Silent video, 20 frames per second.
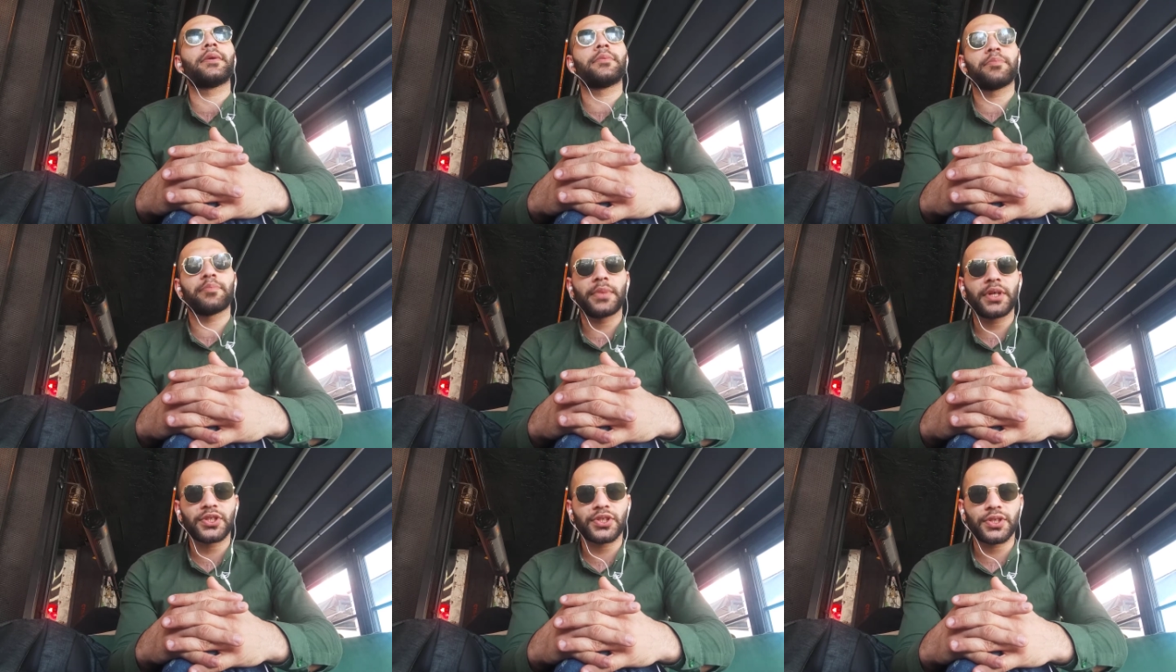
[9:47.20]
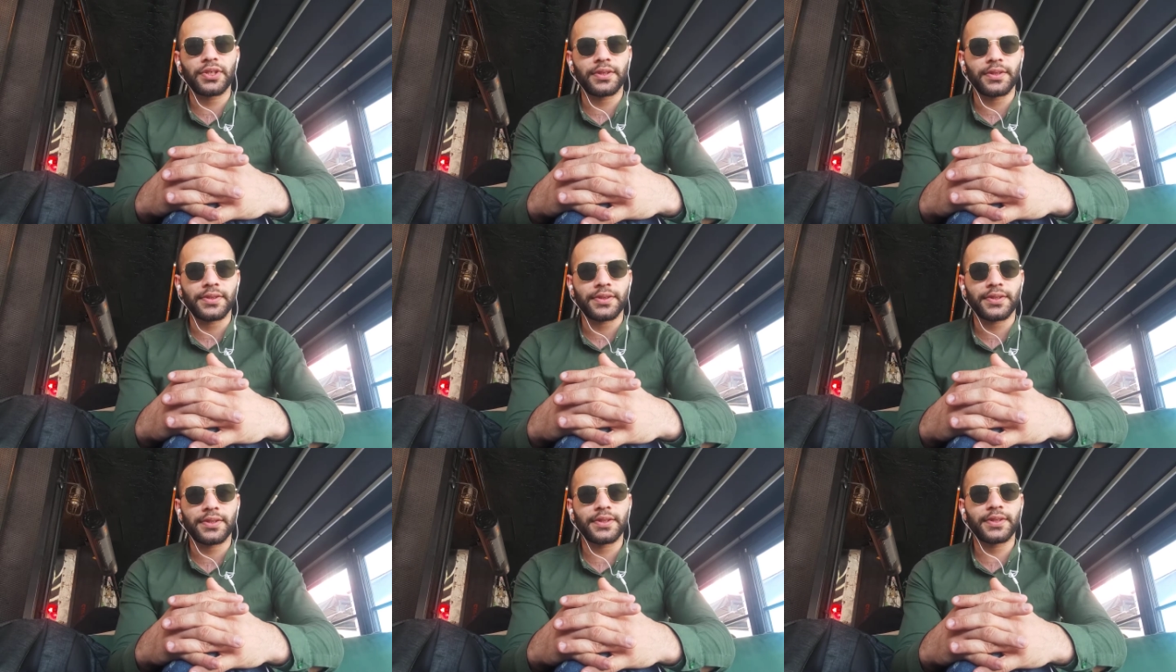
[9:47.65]

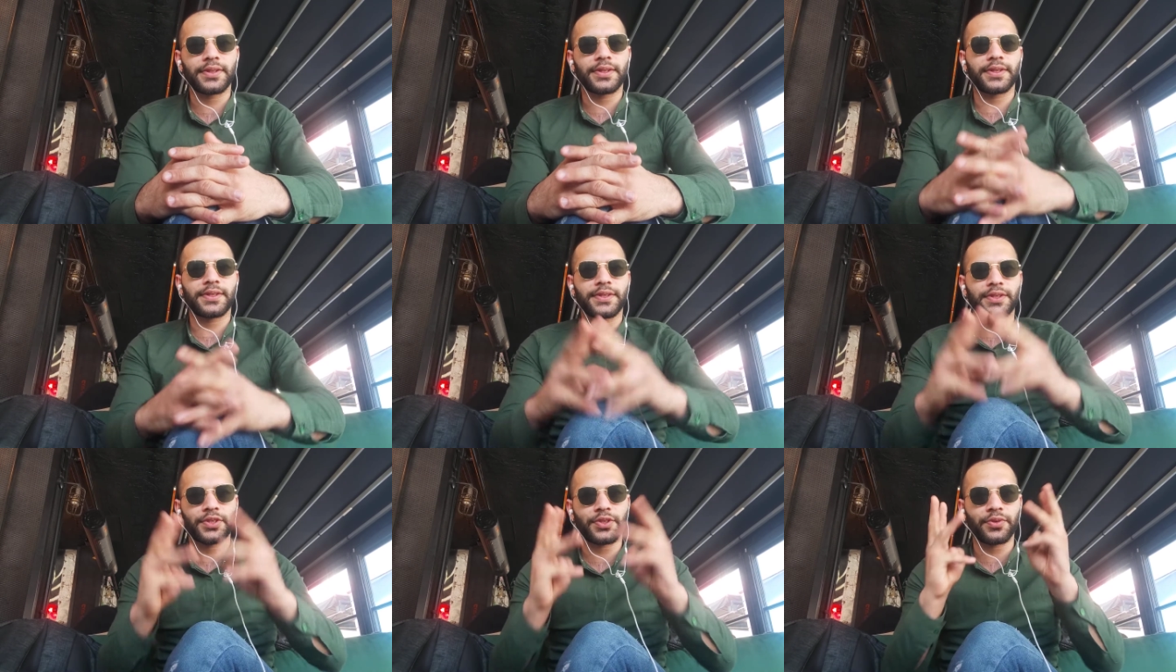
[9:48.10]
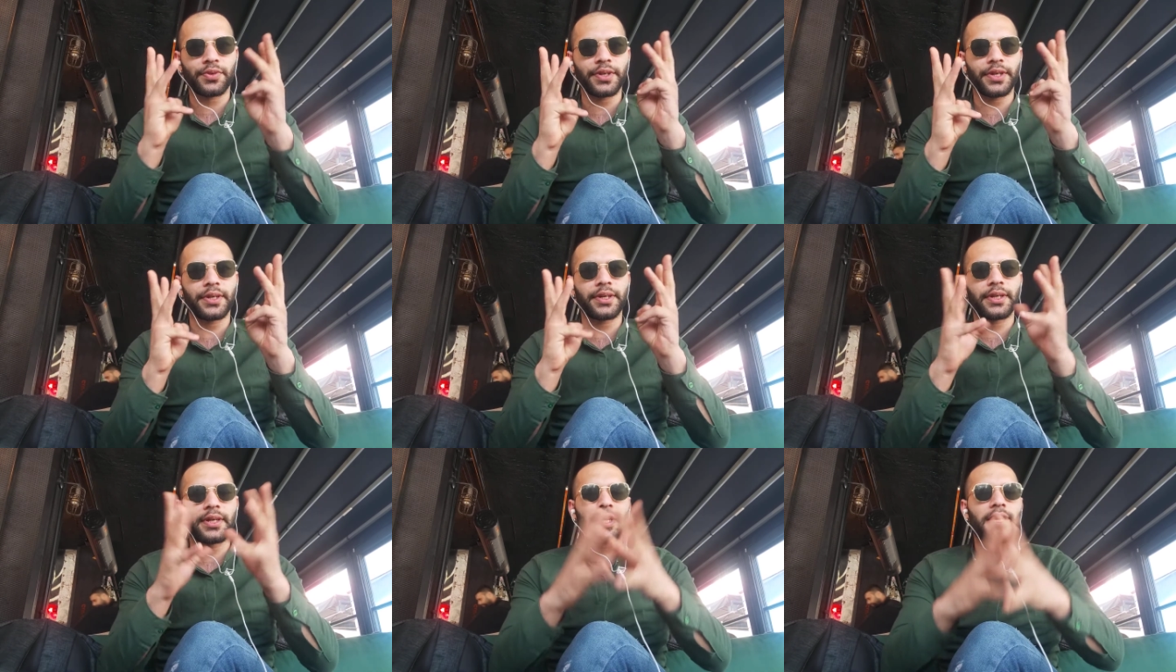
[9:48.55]
machines. This is
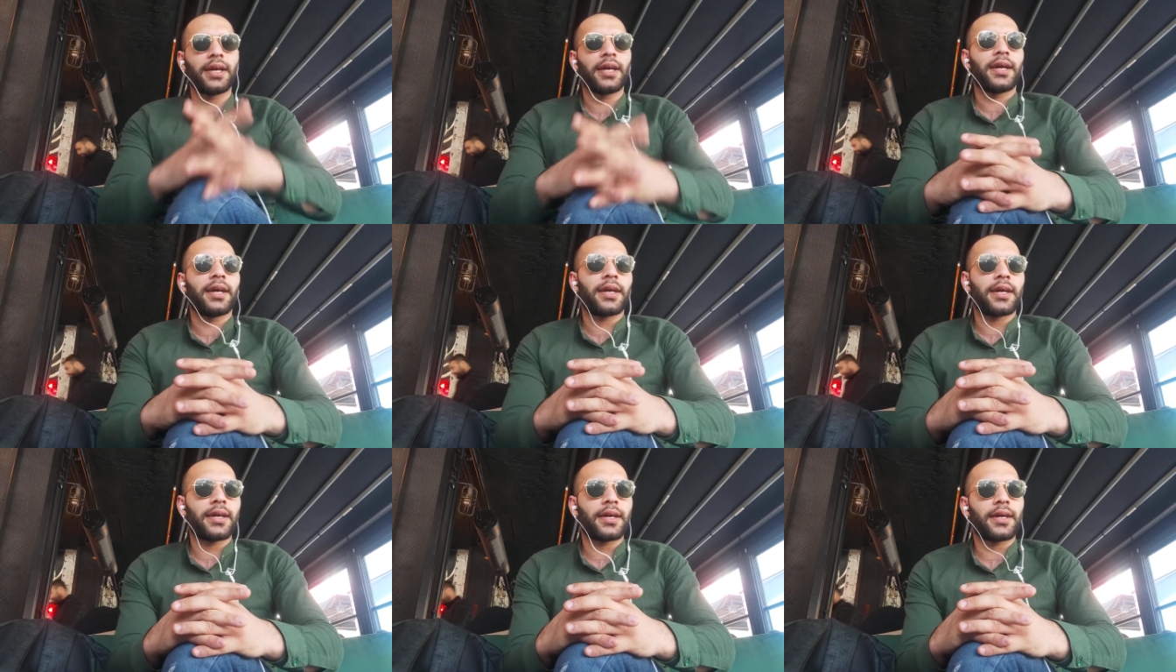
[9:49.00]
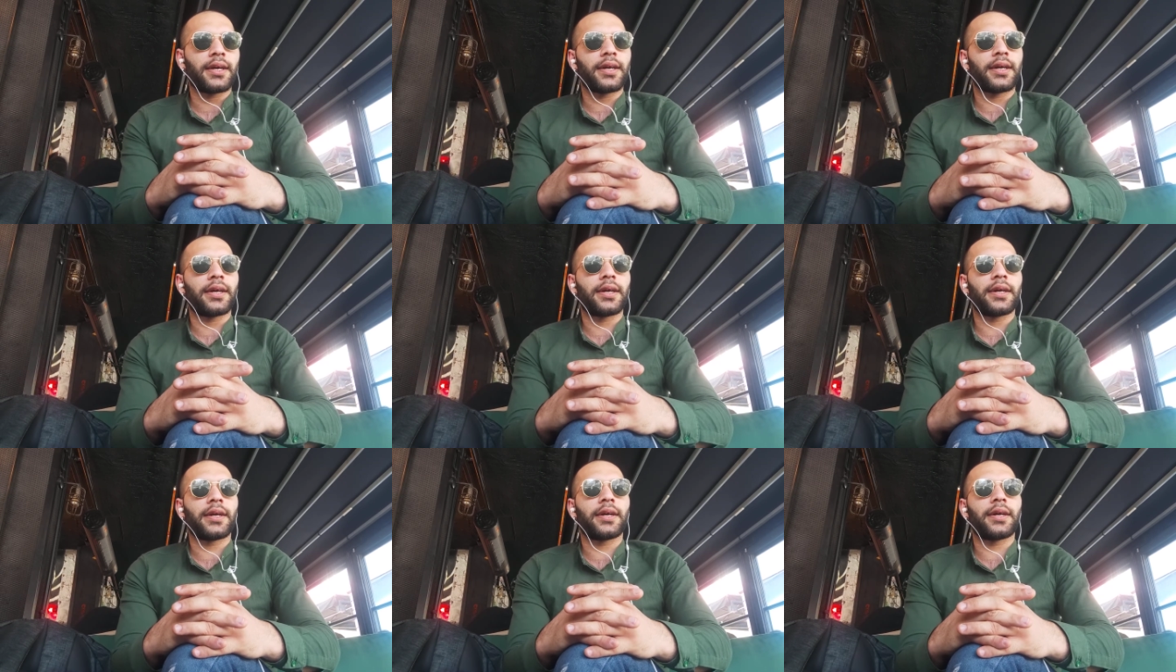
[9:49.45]
three
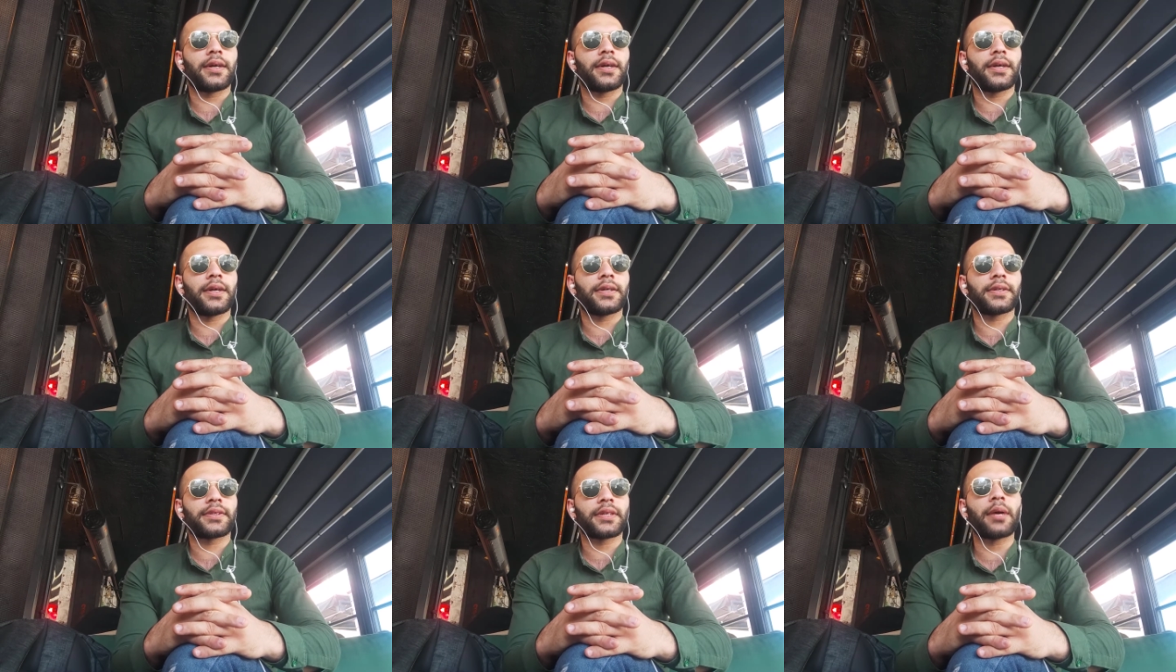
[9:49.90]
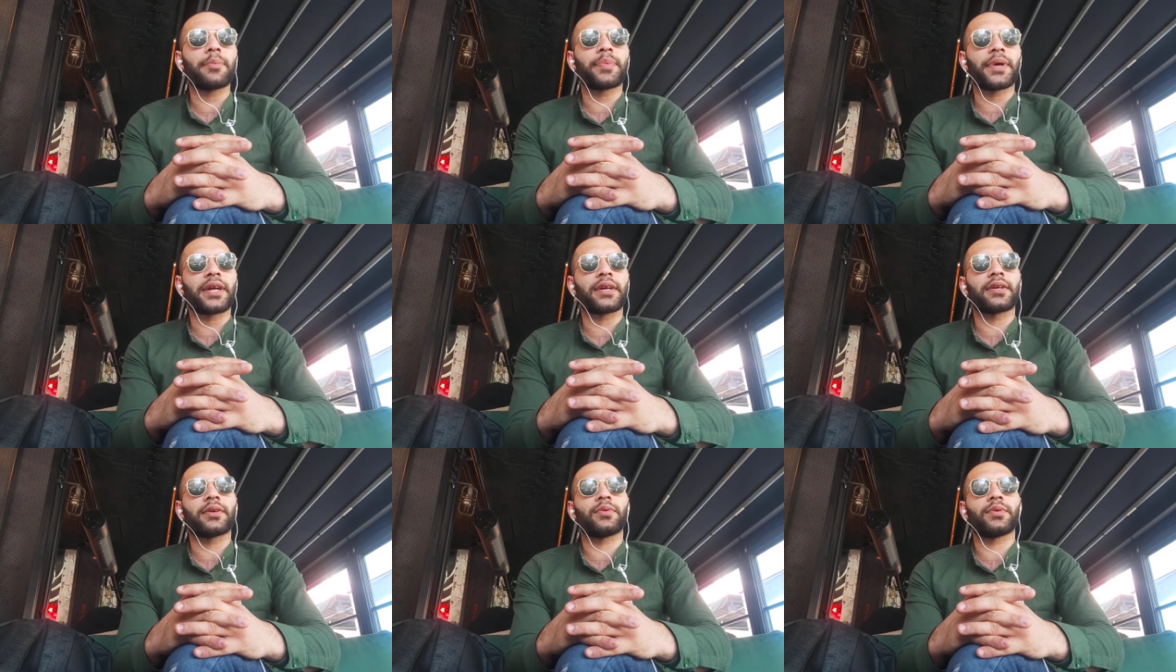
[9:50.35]

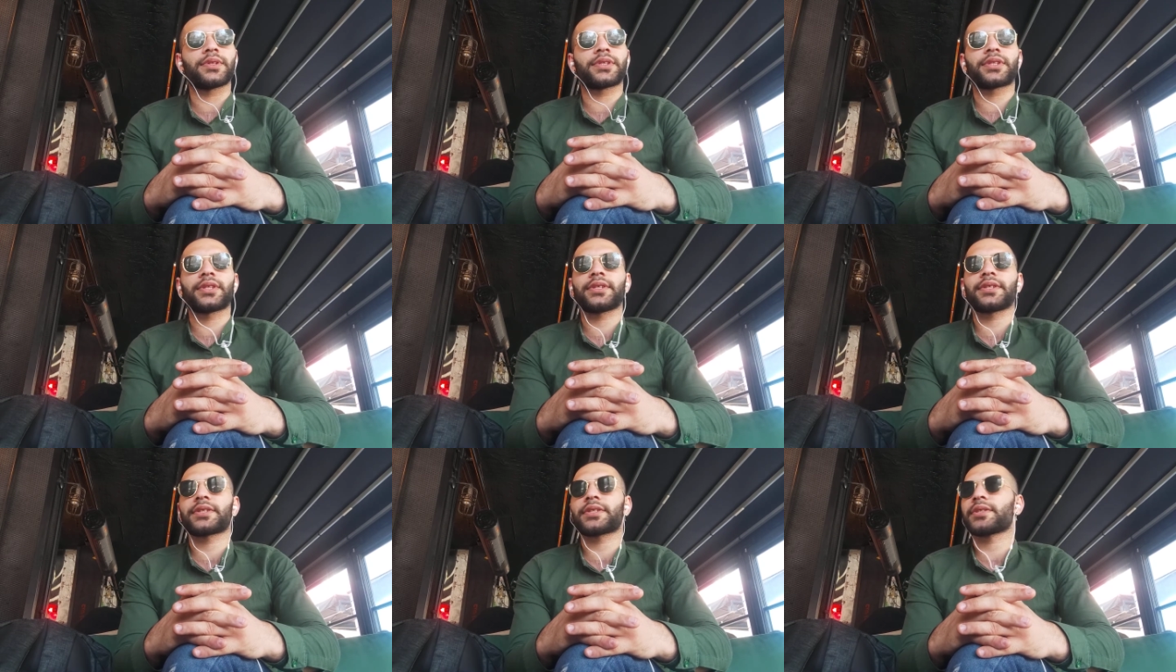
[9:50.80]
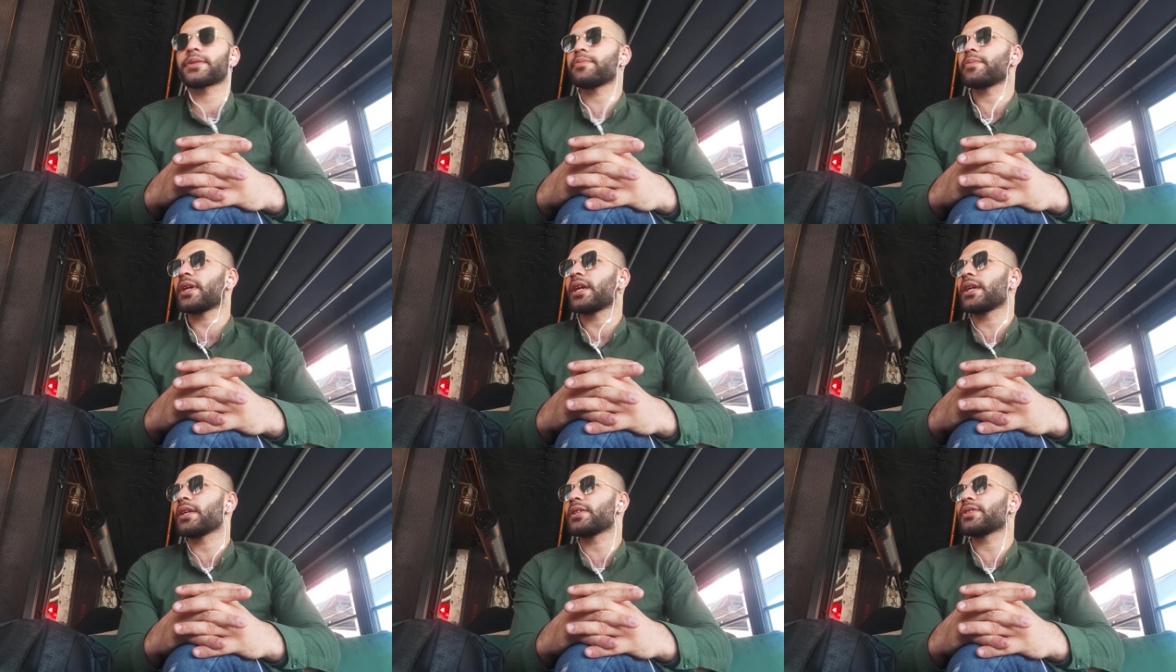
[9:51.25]
topic, which is
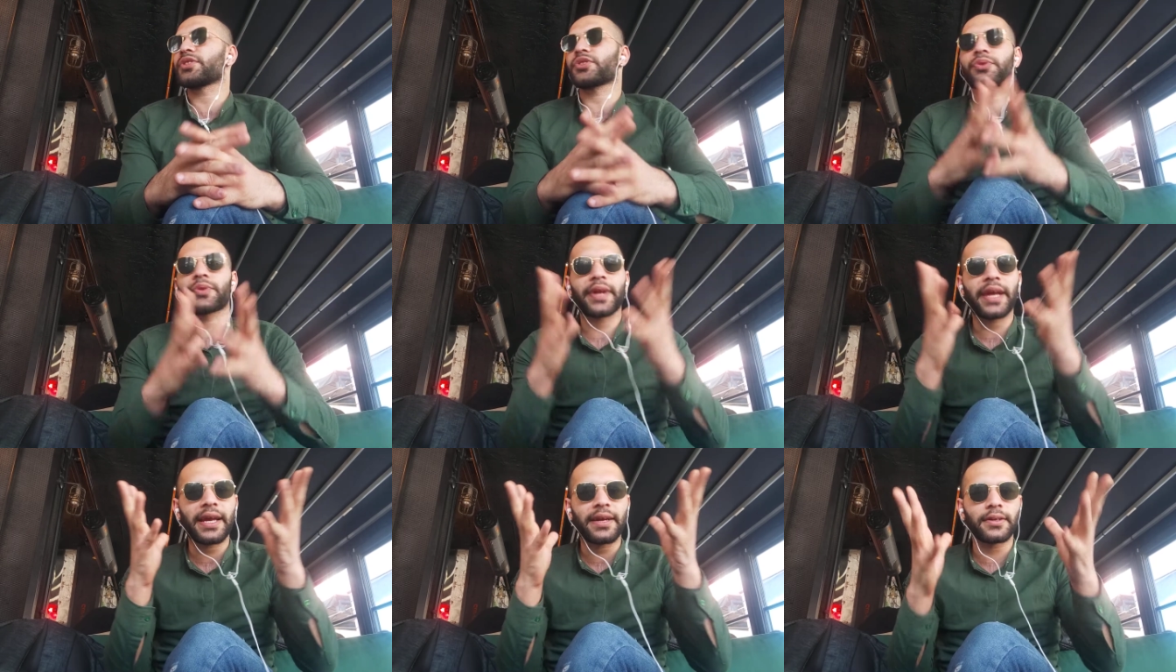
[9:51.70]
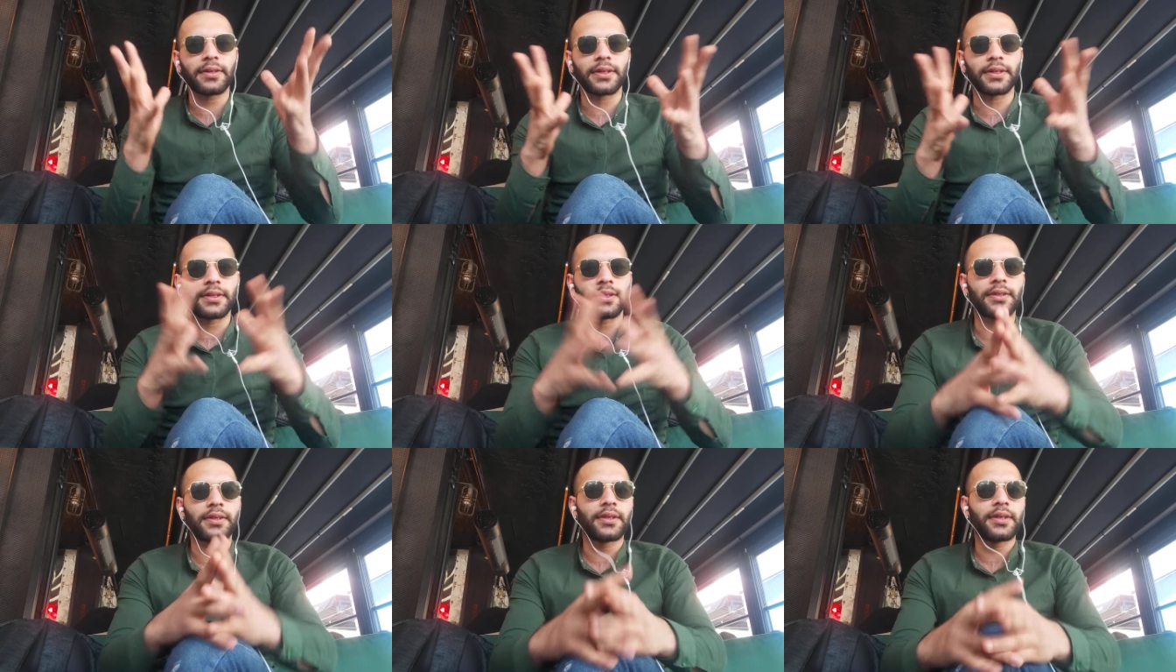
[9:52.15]
my
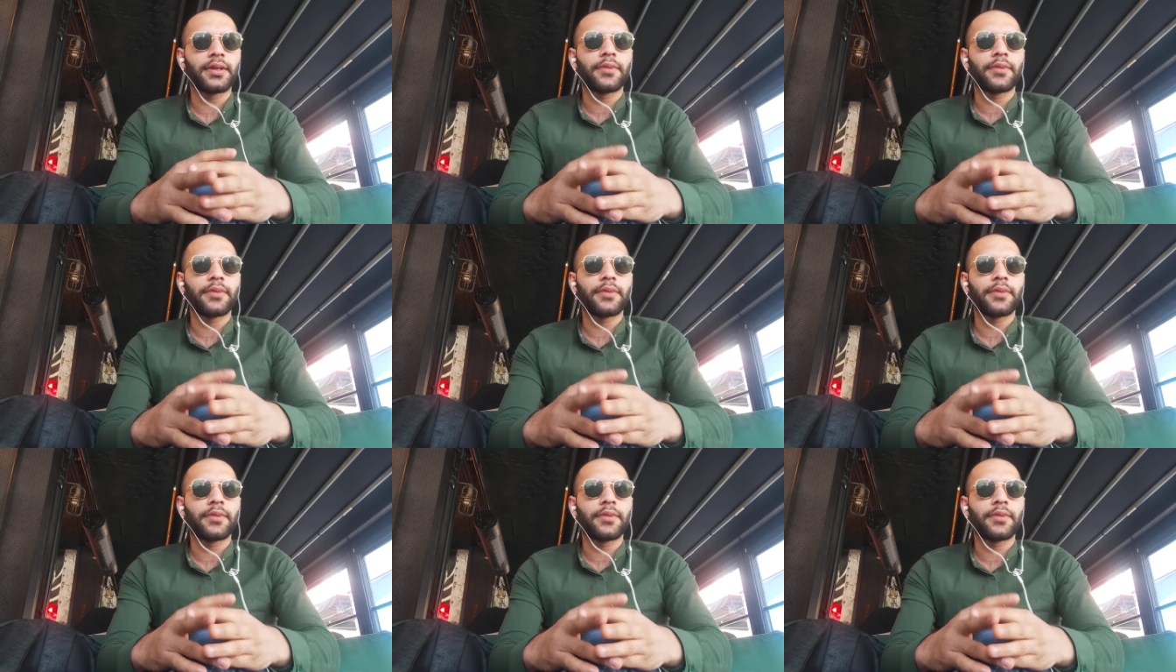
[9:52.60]
triangle.